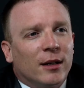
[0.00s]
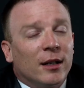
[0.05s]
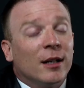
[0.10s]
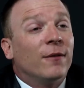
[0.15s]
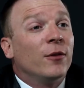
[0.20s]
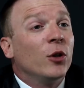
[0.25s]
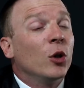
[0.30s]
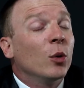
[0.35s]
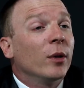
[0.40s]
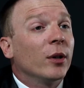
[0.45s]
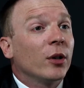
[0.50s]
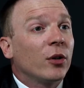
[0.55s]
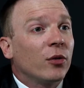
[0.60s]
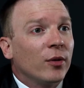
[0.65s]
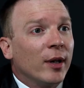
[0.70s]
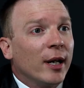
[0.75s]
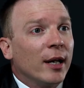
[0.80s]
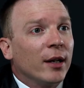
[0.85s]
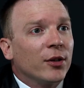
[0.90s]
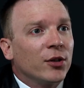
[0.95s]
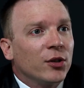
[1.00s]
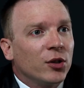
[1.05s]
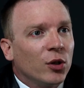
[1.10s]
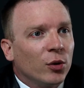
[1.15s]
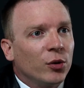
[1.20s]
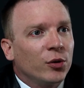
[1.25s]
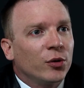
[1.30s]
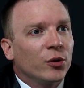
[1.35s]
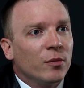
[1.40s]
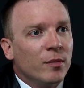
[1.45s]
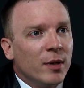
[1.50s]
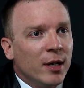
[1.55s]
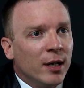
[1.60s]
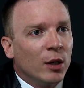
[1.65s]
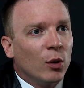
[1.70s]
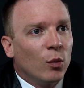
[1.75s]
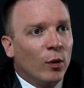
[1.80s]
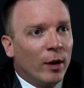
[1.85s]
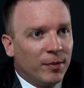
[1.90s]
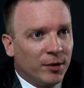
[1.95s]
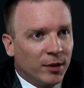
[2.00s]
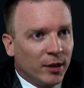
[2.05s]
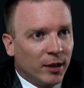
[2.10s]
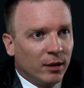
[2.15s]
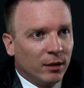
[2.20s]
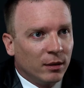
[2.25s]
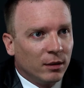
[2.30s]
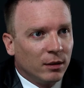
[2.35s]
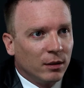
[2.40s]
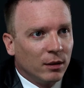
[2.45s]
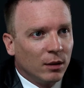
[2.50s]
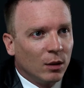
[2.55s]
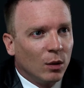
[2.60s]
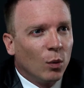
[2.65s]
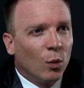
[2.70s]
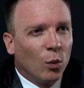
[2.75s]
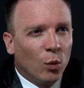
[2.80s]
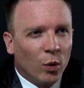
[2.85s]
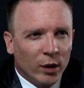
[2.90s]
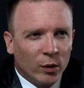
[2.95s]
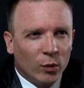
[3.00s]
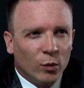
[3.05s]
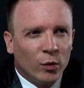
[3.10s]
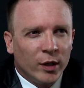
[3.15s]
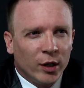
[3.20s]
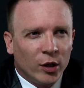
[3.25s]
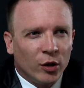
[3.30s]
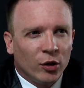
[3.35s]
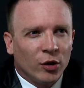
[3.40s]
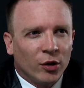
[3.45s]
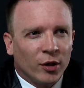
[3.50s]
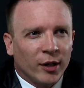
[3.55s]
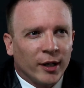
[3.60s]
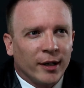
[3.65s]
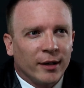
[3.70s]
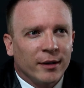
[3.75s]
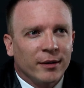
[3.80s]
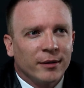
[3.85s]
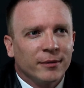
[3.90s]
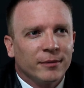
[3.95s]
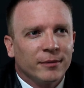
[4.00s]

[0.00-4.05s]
If you were to create a social media website, what would it look like?